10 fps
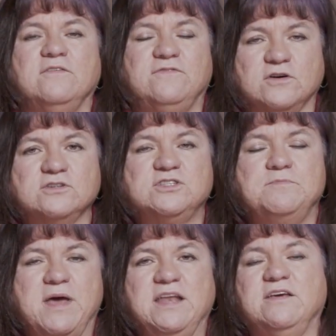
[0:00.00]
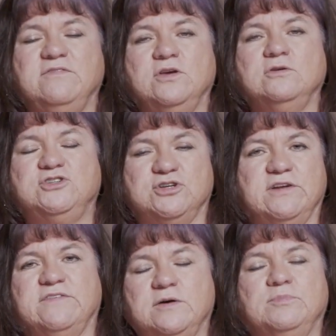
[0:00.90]
First, many of you should
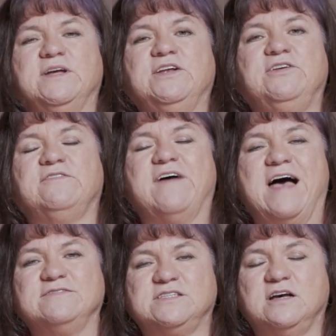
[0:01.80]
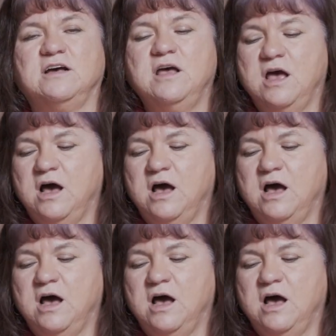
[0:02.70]
have completed your FAFSA.